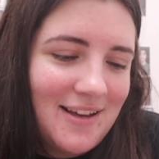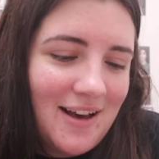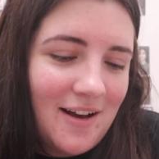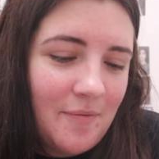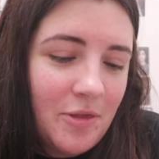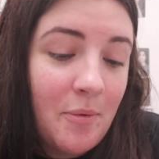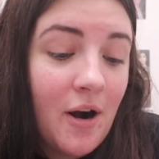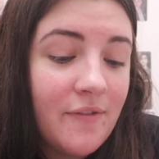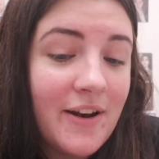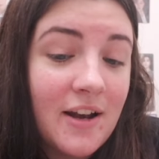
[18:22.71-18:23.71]
The
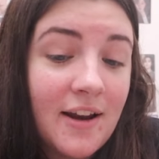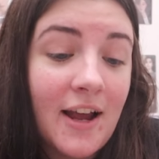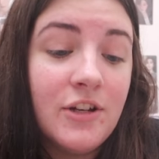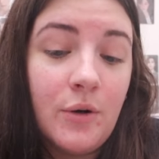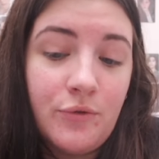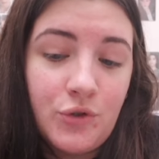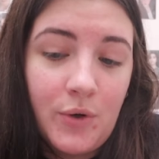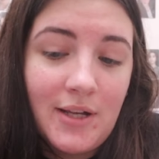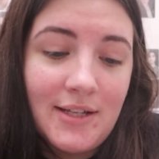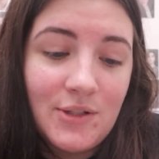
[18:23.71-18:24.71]
part of editing I don't
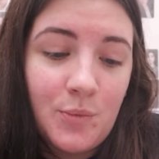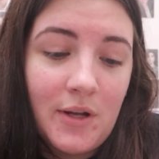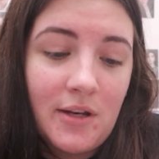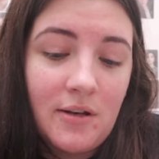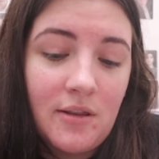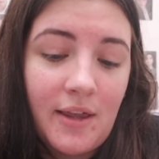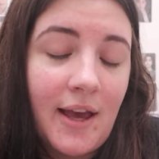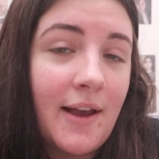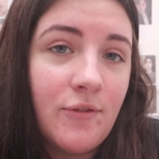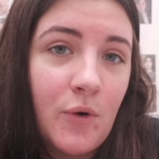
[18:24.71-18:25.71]
enjoy is when like
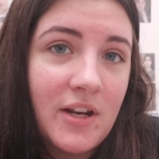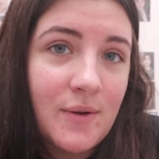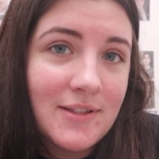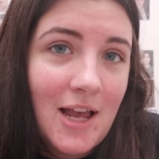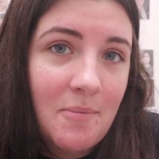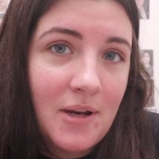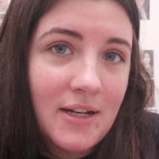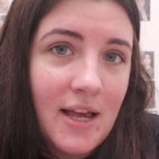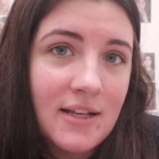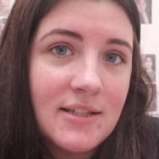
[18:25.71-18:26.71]
I have no idea what's
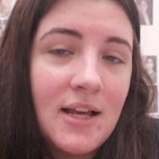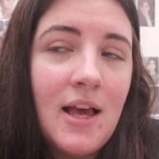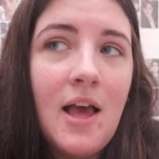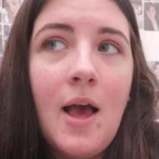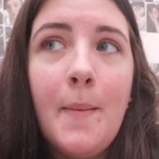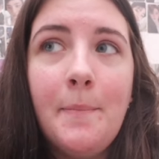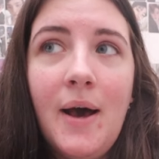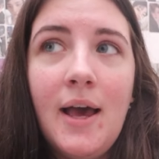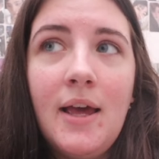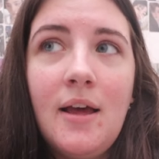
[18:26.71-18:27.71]
happening next.
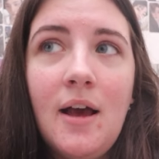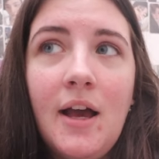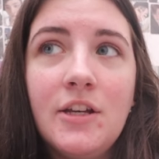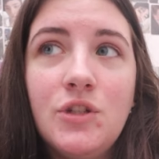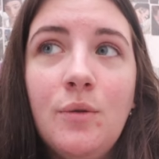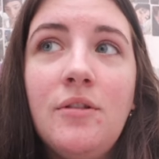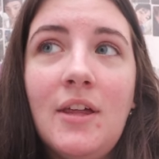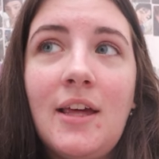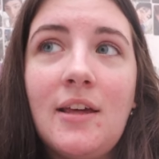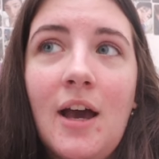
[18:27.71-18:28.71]
But I do
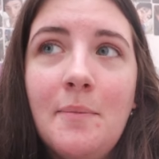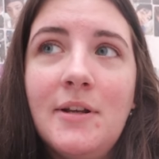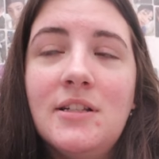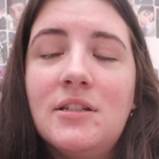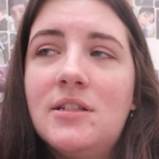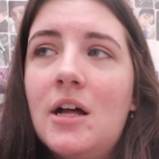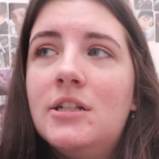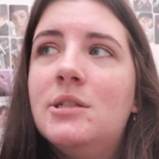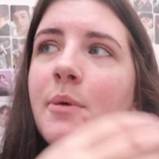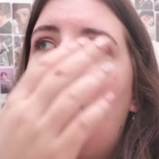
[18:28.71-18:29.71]
think I'm in a
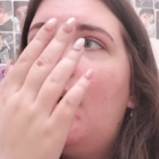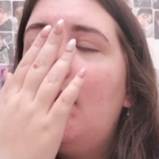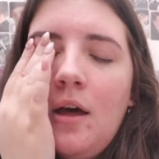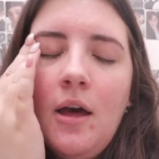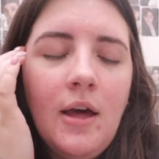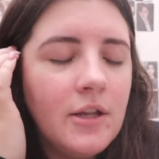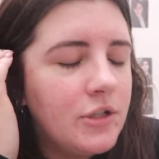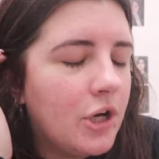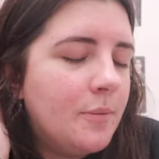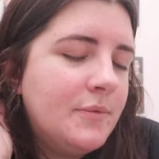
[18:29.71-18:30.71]
solid spot in
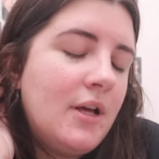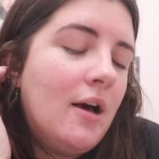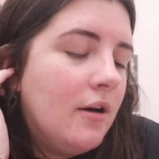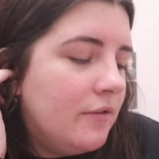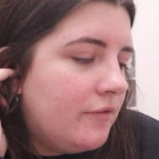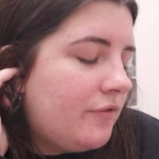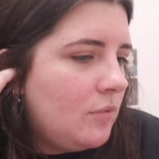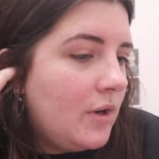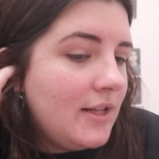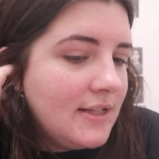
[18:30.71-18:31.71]
terms of
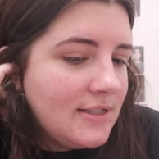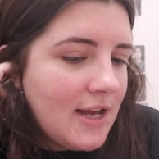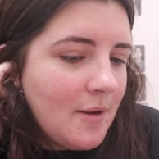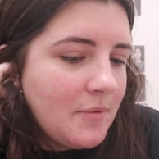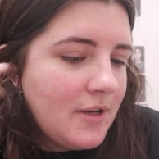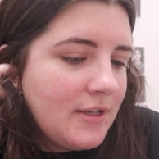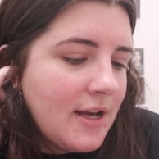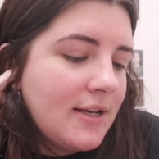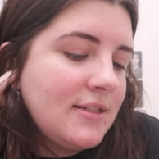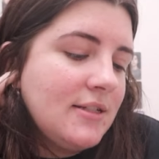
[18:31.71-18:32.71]
what is happening
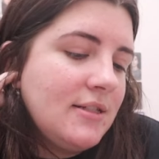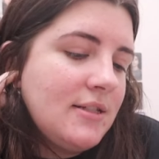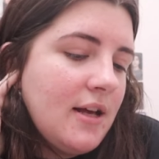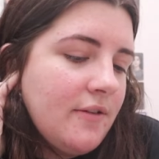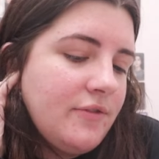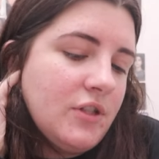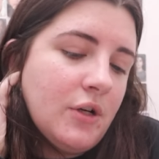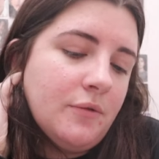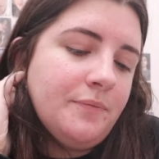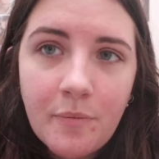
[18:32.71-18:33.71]
next and stuff.
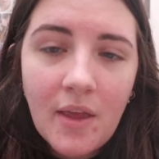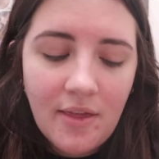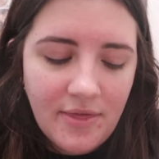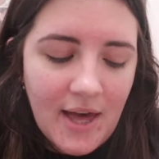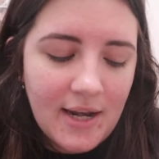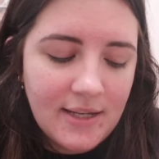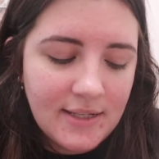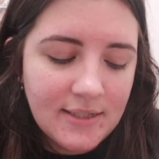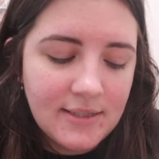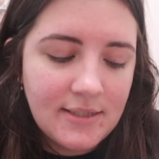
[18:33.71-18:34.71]
So that
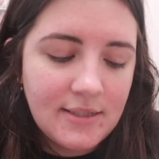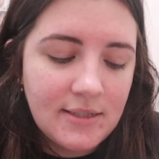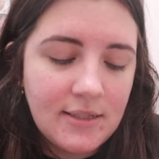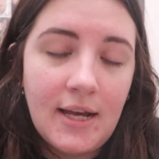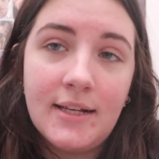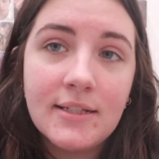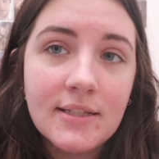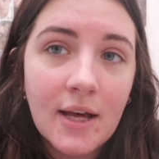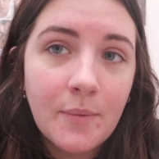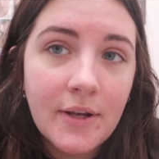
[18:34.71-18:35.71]
is nice
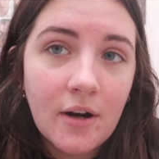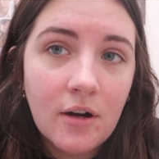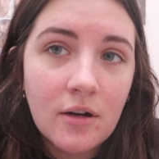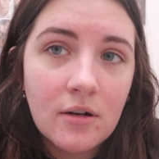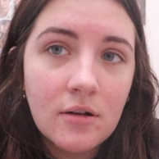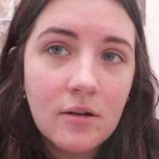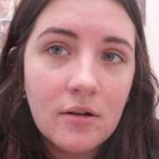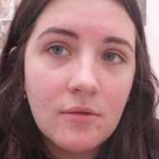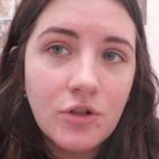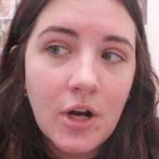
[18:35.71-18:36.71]
that we are
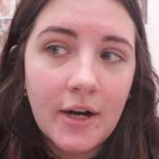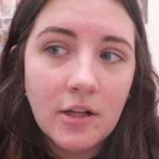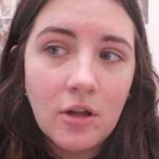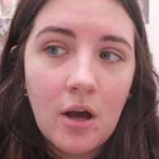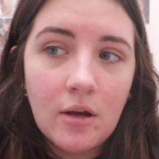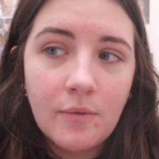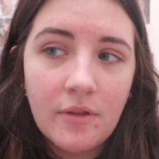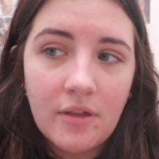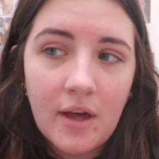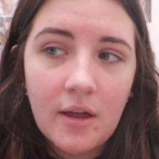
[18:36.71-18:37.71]
chugging along
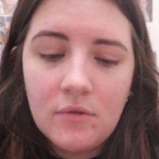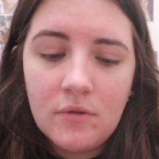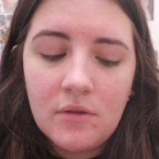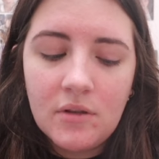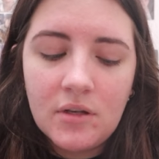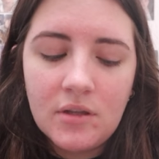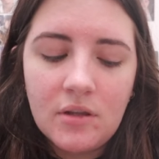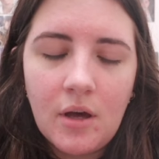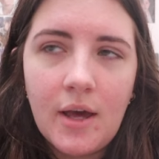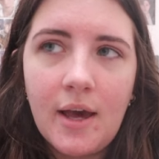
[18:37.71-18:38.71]
with that. Then
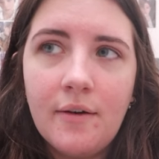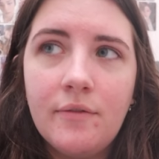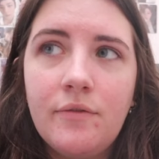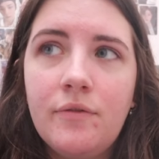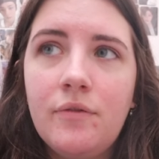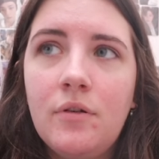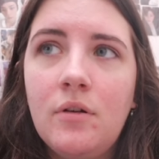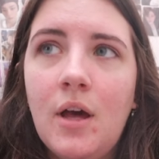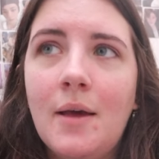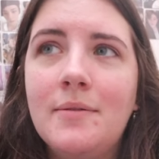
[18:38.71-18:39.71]
I've
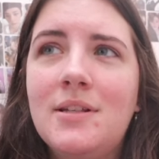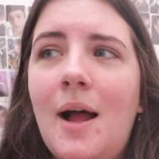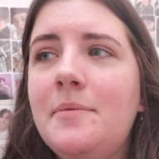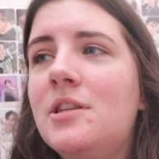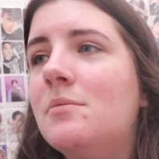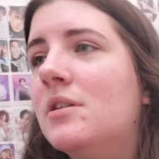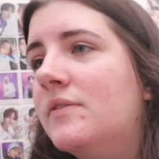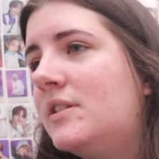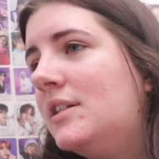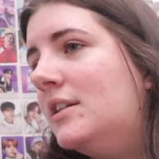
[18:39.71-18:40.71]
stopped in the middle of
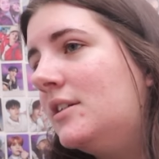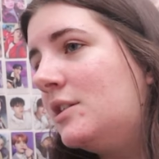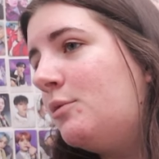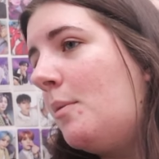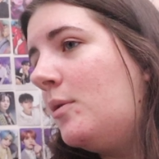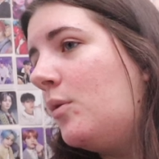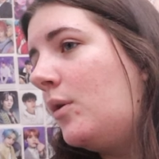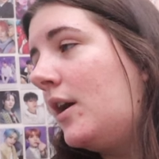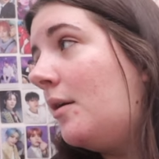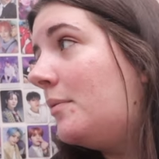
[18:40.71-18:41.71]
a scene because Bomi
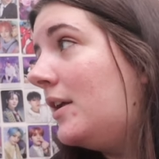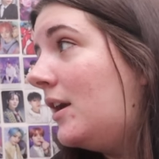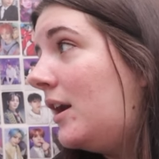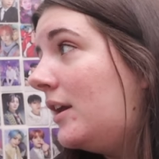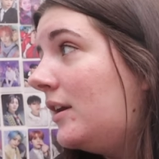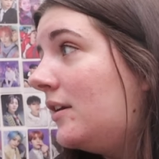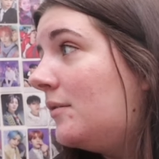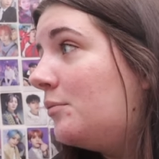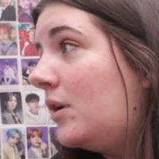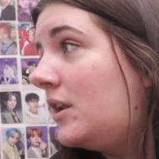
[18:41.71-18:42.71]
woke up and I
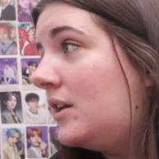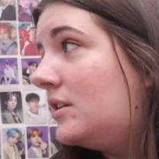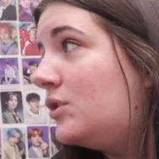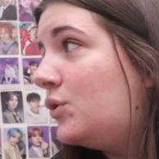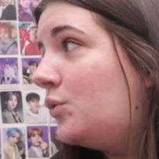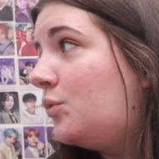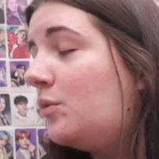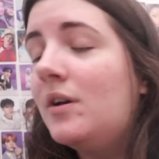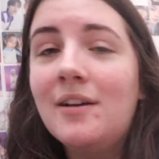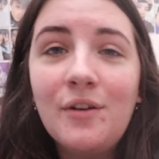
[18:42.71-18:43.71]
am ready
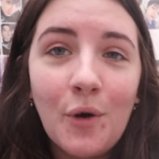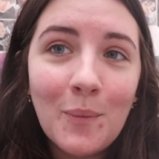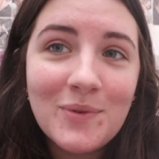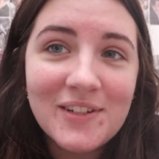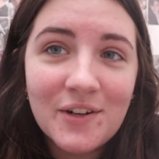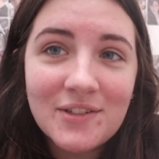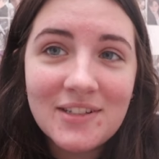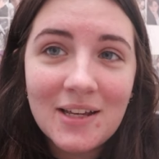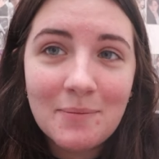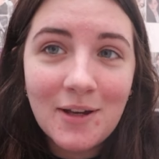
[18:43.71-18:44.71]
to go upstairs and
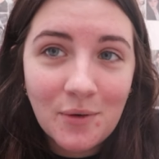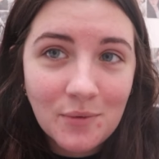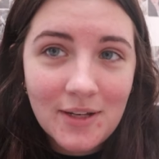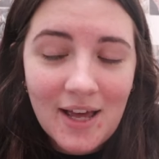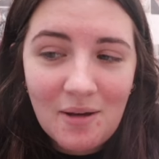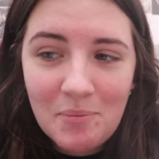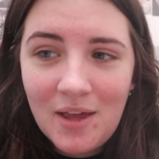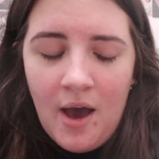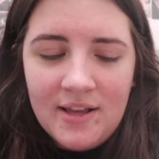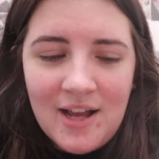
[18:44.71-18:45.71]
take my own nap.
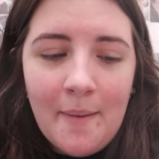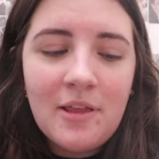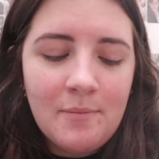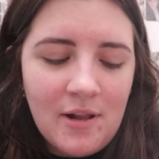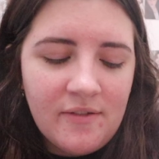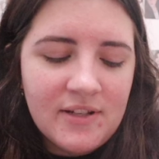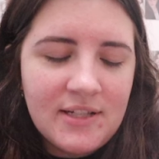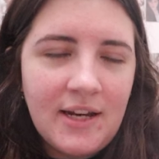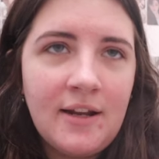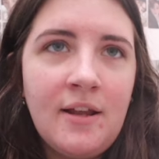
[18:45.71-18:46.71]
I stopped in the middle of a
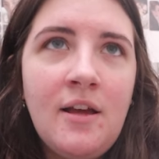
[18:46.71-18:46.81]
scene.